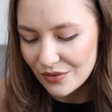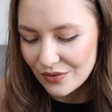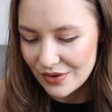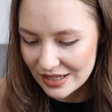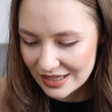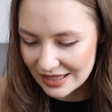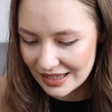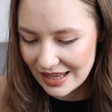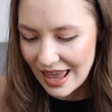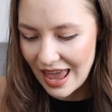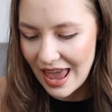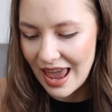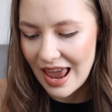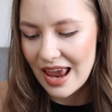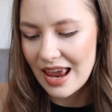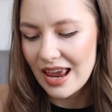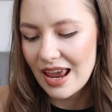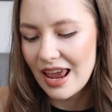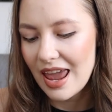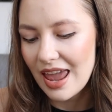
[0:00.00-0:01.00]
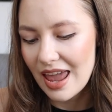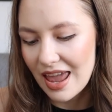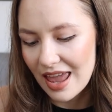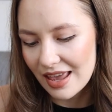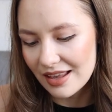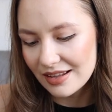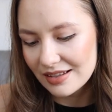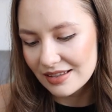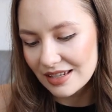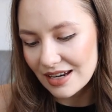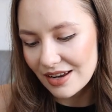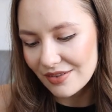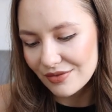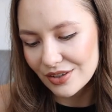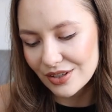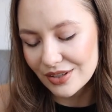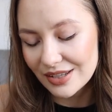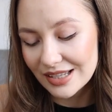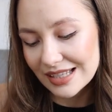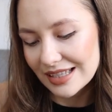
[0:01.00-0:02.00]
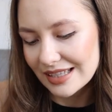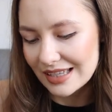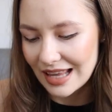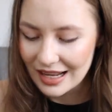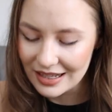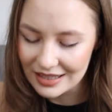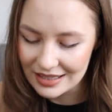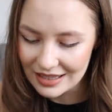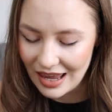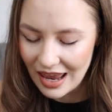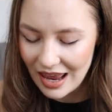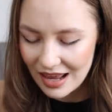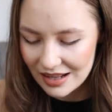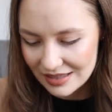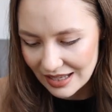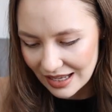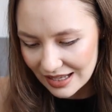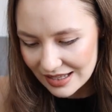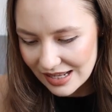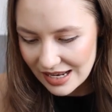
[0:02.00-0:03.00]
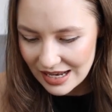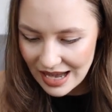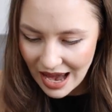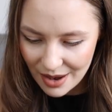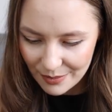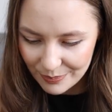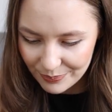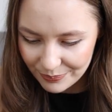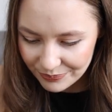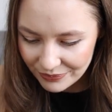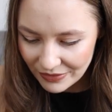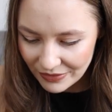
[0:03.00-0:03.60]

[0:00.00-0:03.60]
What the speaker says: Risque is another sexy name.